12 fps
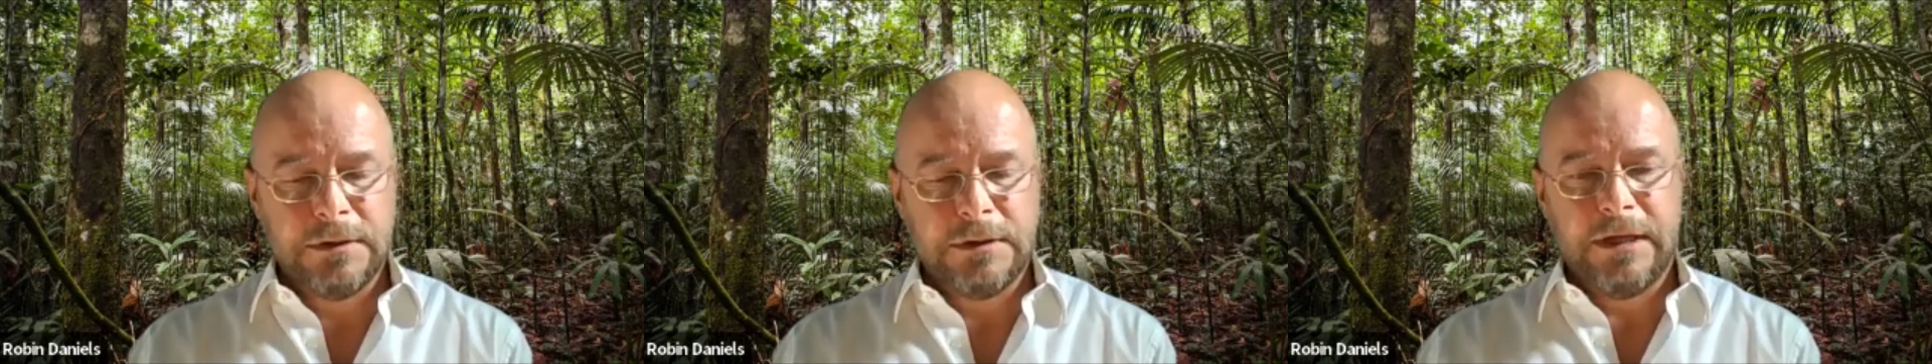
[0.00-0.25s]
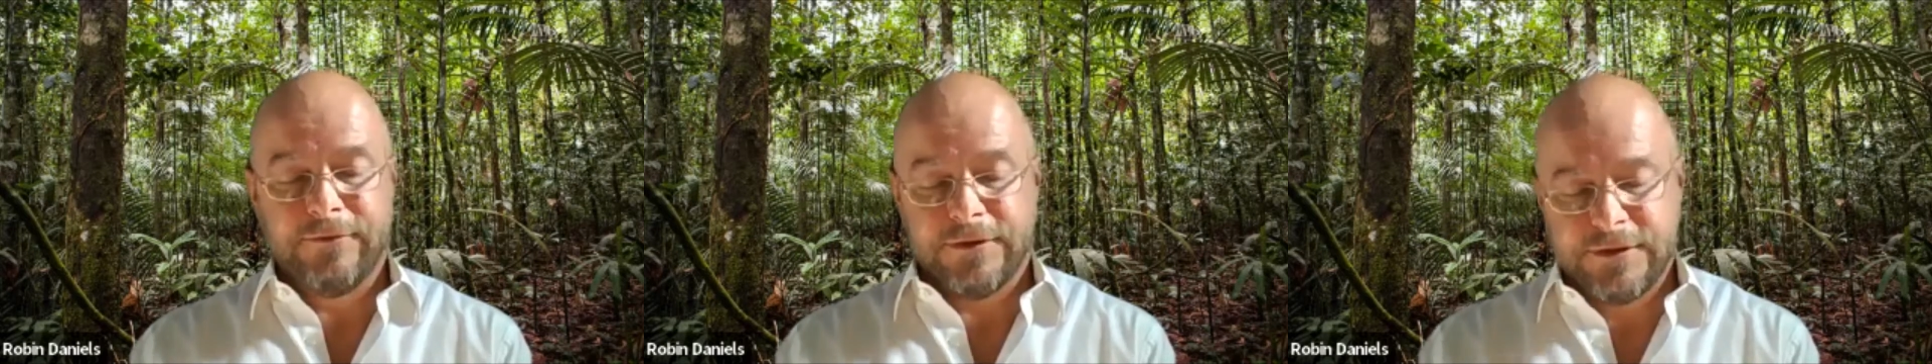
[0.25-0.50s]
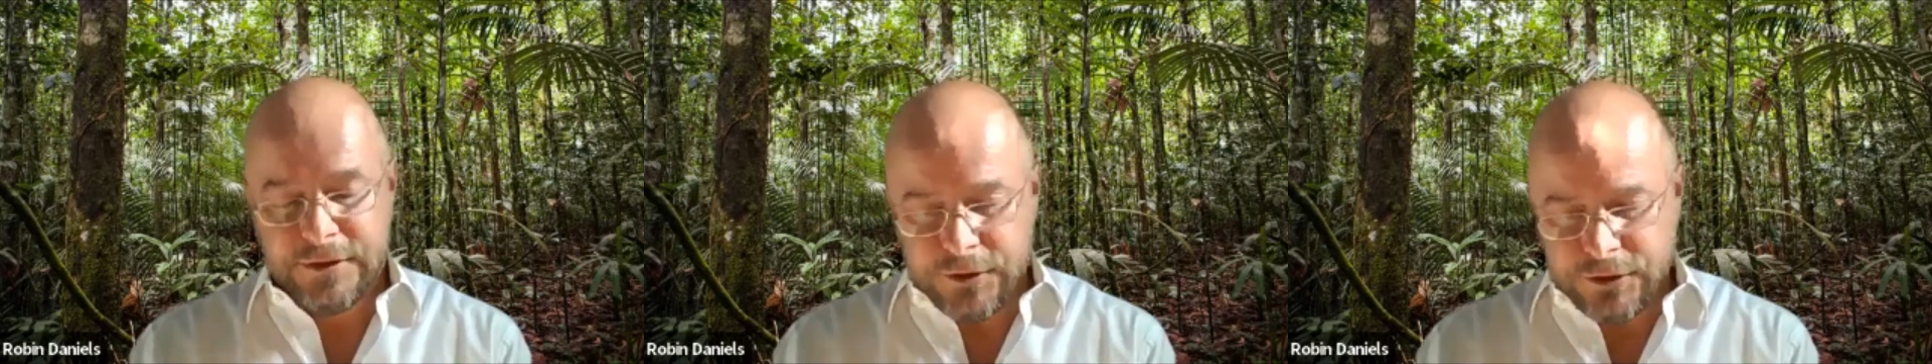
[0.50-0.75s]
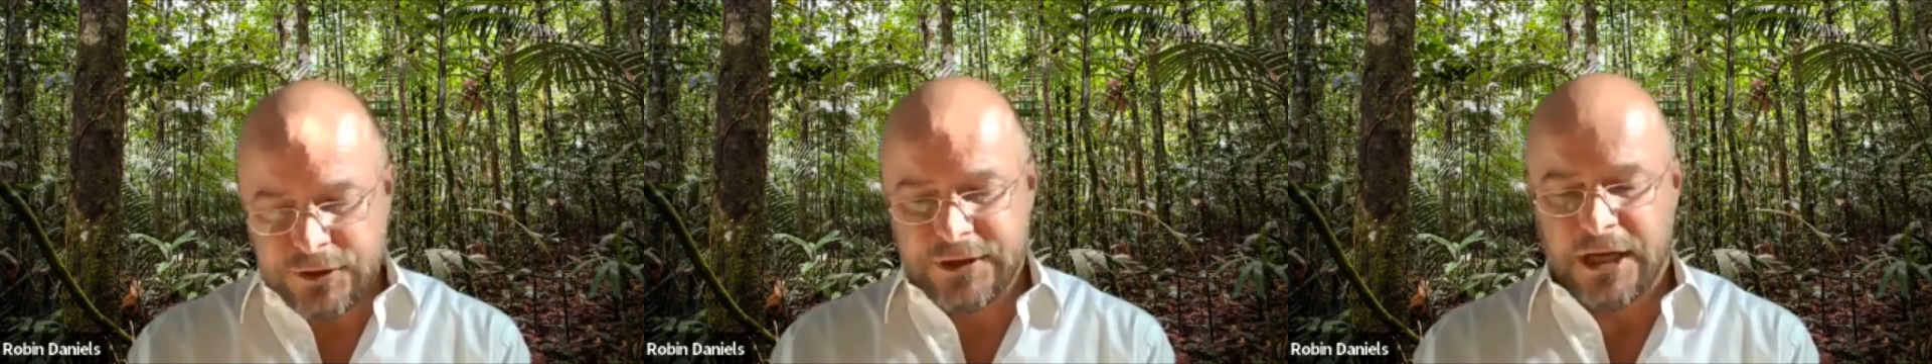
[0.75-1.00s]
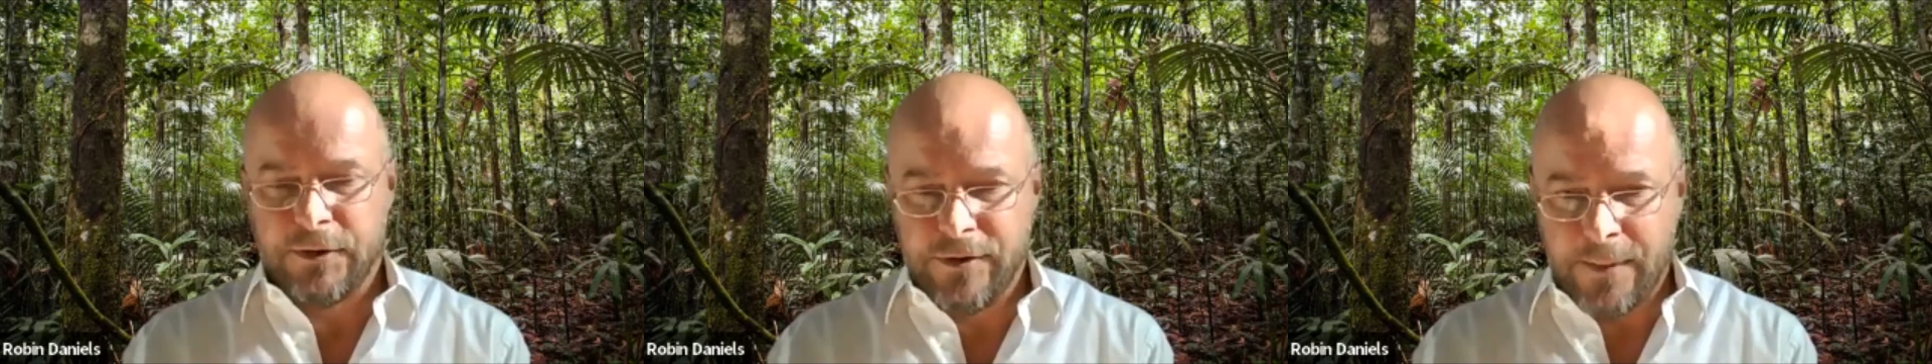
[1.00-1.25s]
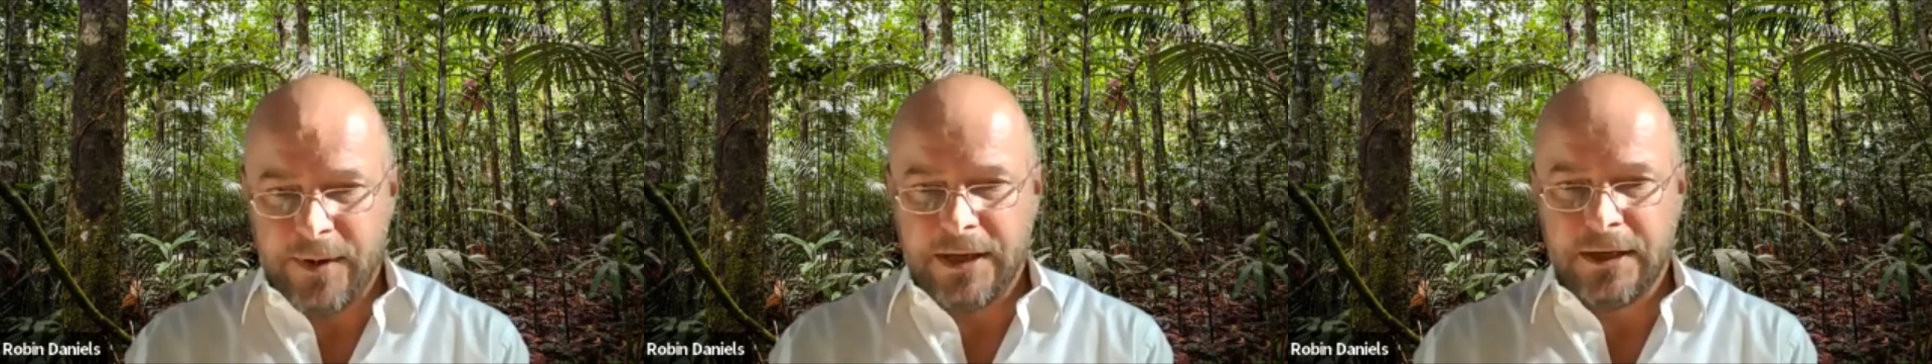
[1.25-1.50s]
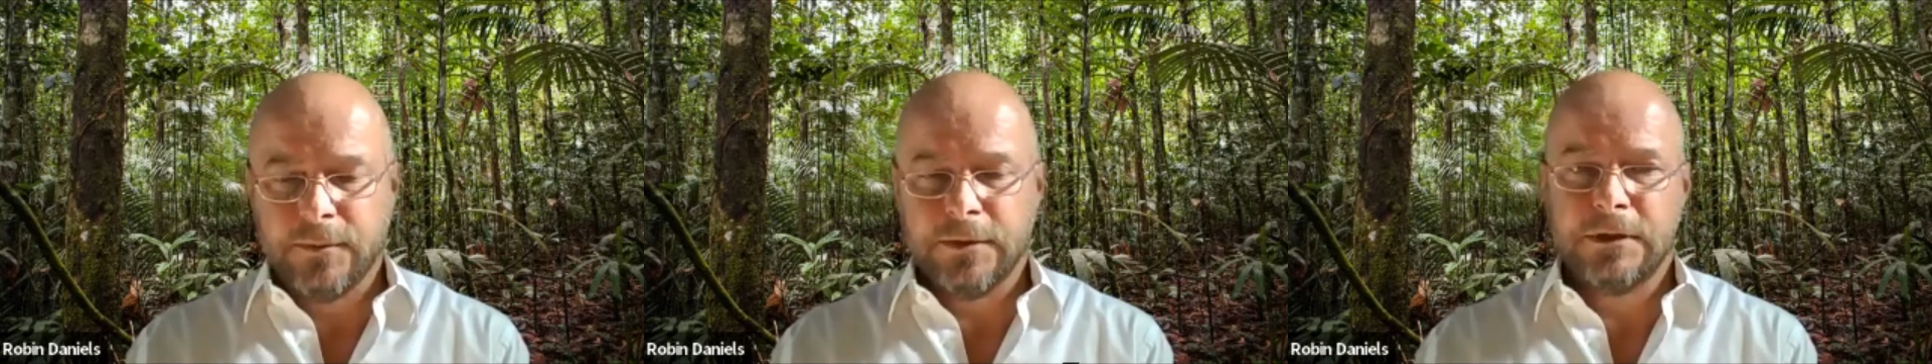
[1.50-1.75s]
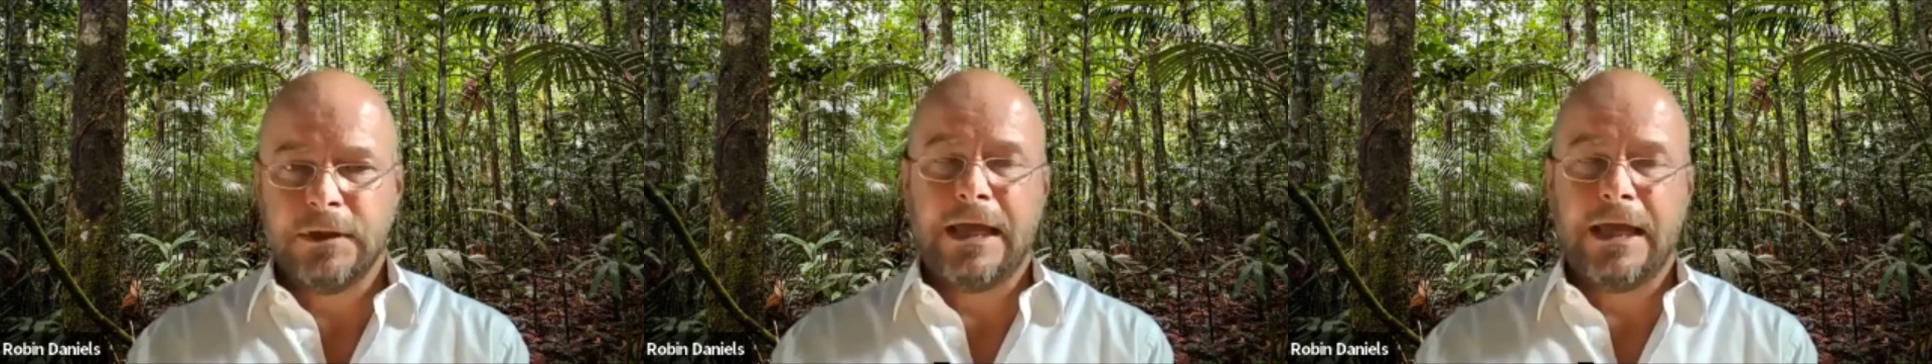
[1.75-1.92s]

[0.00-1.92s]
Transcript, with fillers: if a solution is going to be replicable